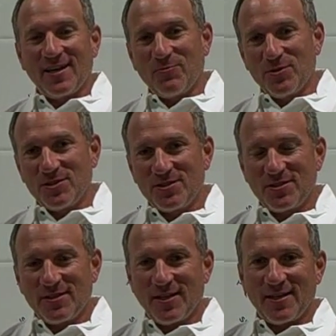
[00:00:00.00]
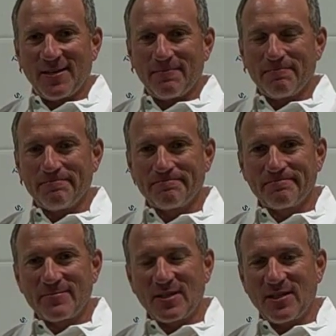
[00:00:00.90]
which
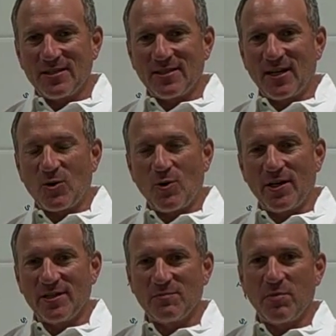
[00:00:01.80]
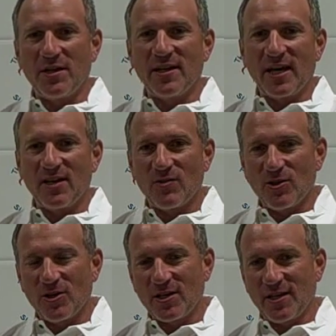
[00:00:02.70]
is not quite as buttoned down of a
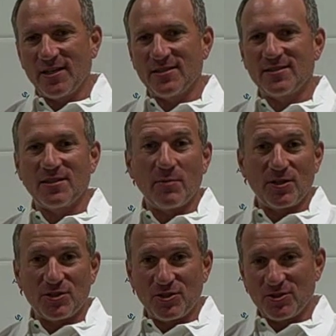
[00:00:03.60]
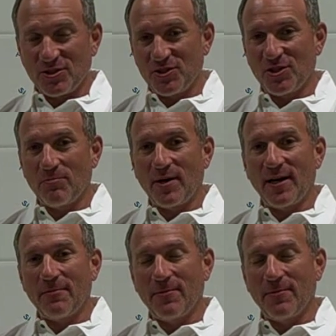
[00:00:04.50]
look as some other shirts that you could buy,